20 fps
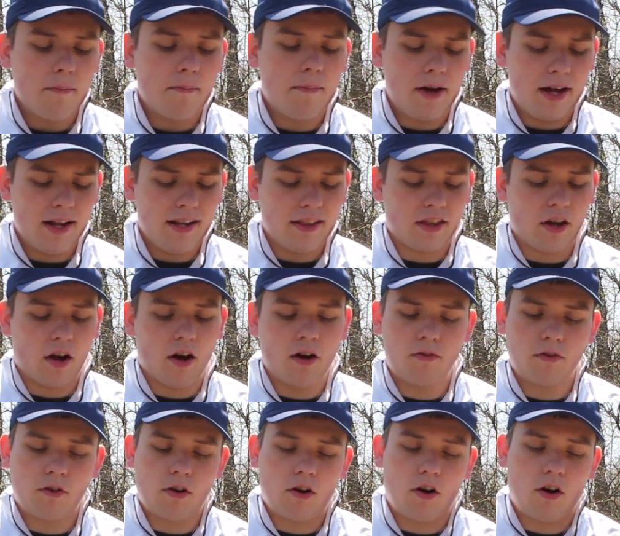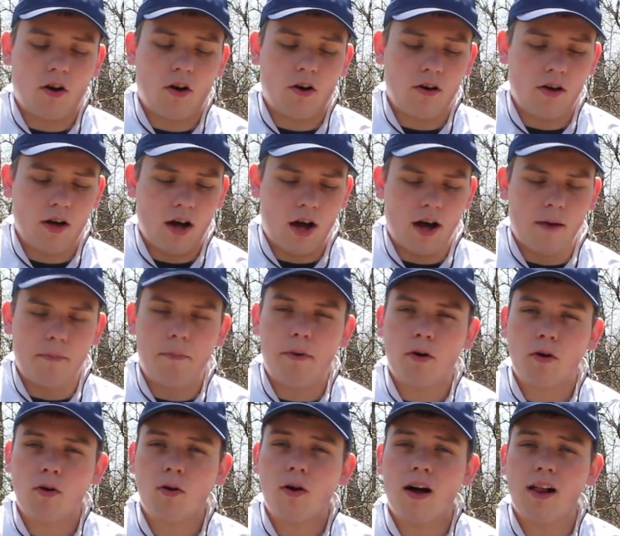But the overall
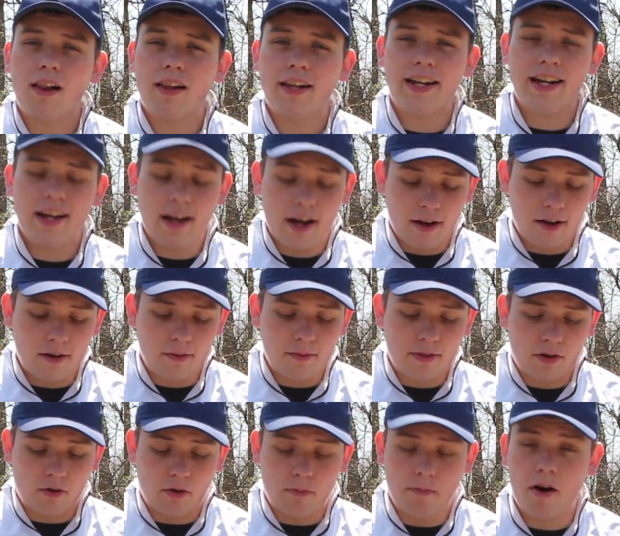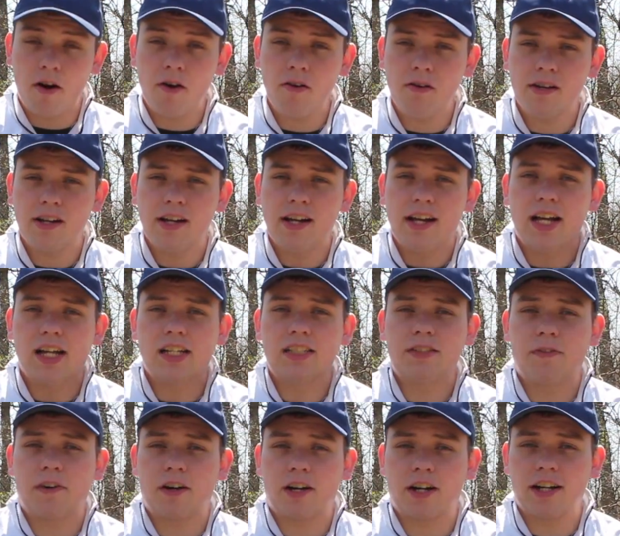build quality of the remote is
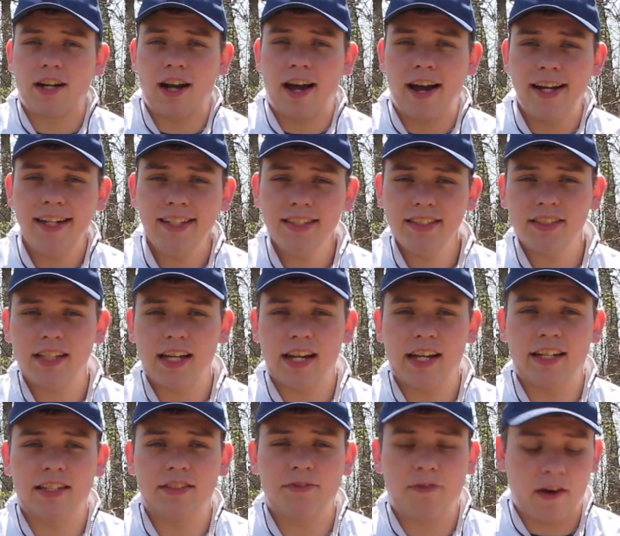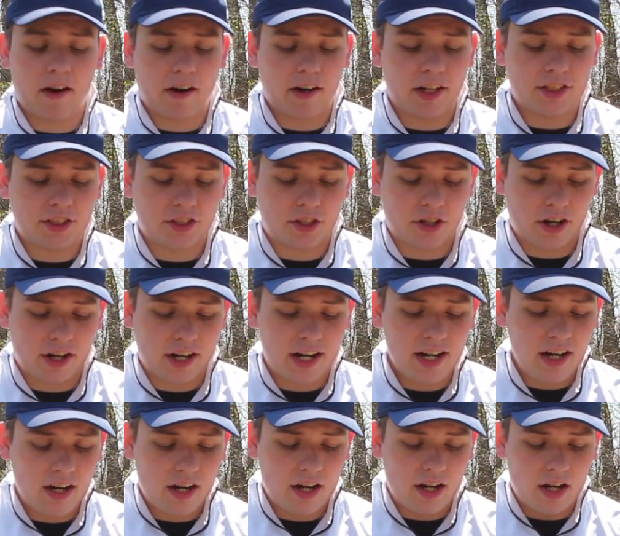very nice. It is very
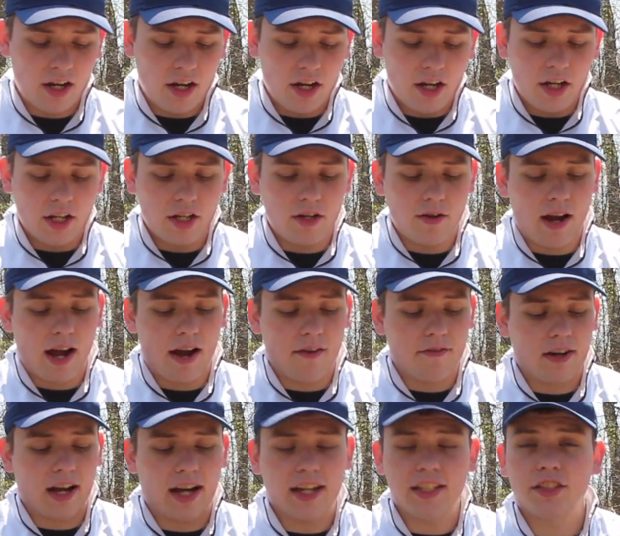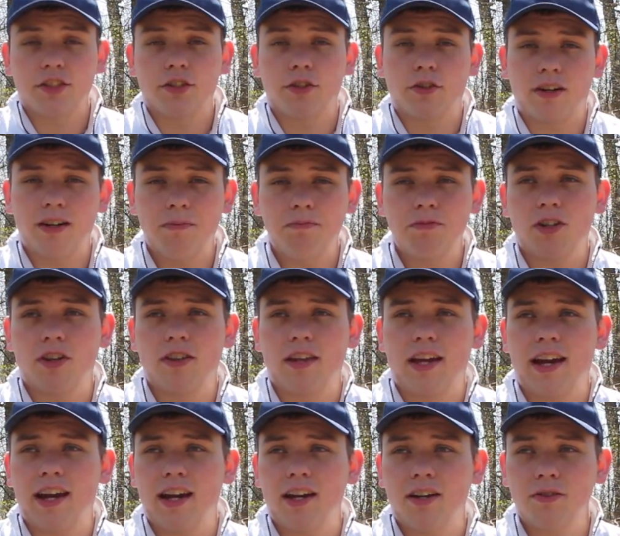sturdy. You have nice grips on
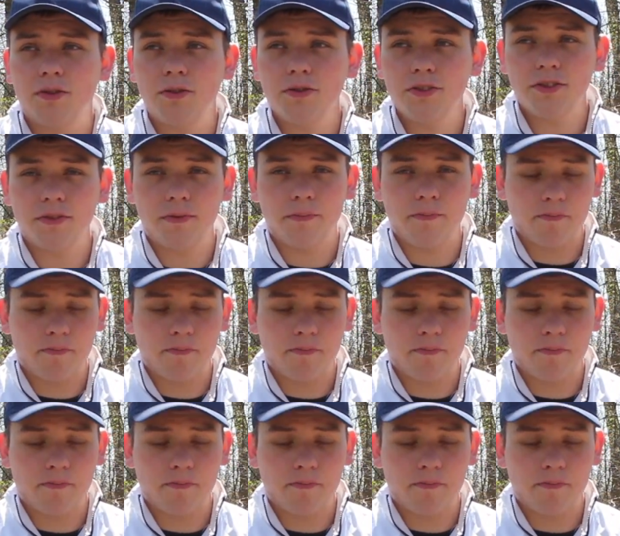the handles,